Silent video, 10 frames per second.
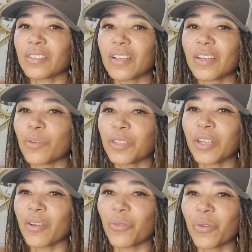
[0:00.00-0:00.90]
I know I'm
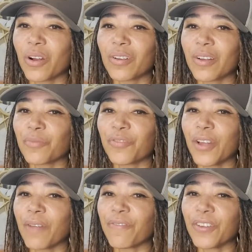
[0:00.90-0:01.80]
saying it wrong. I'm feel,
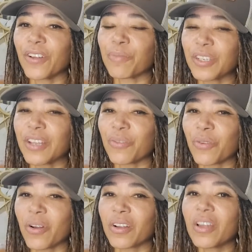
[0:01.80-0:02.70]
I feel I'm saying it
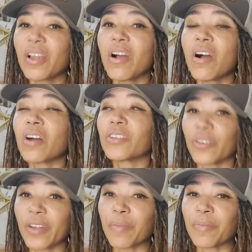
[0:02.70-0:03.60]
wrong. Your
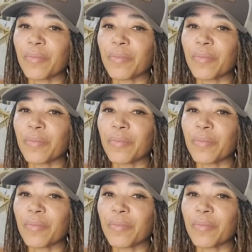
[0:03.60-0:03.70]
name.